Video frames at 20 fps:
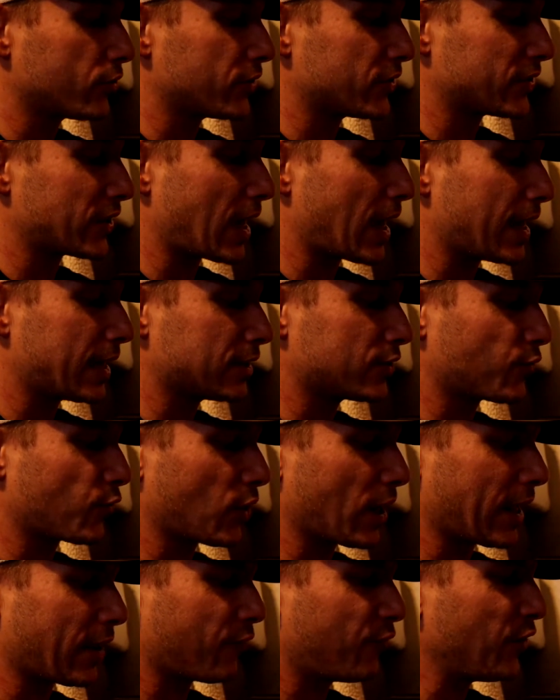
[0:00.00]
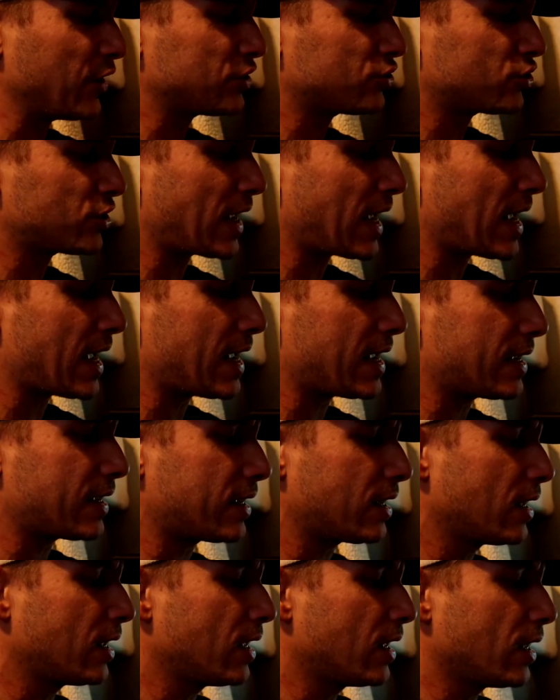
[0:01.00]
designs for like fish
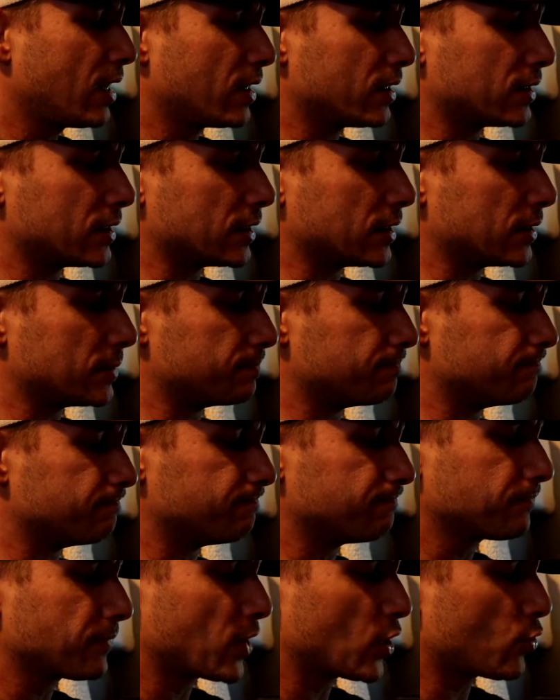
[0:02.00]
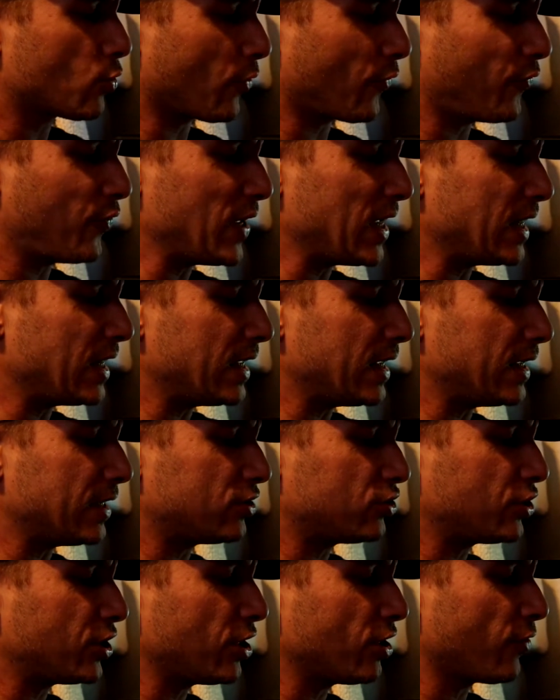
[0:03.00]
tank, graffiti,
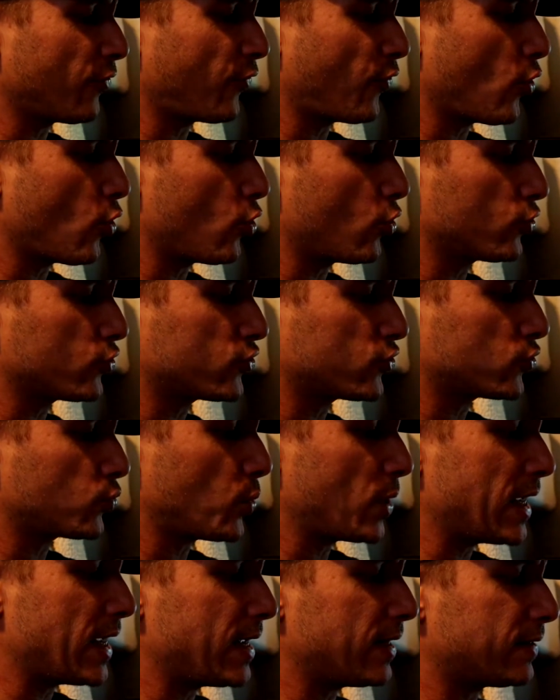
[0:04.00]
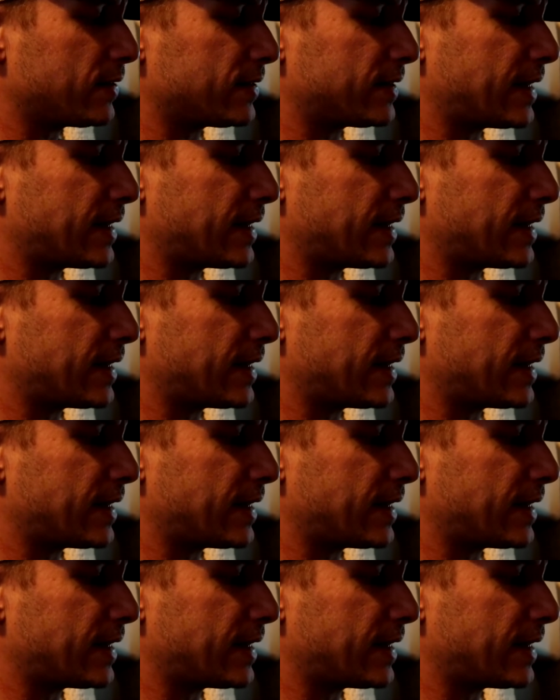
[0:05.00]
cheerful, sweet,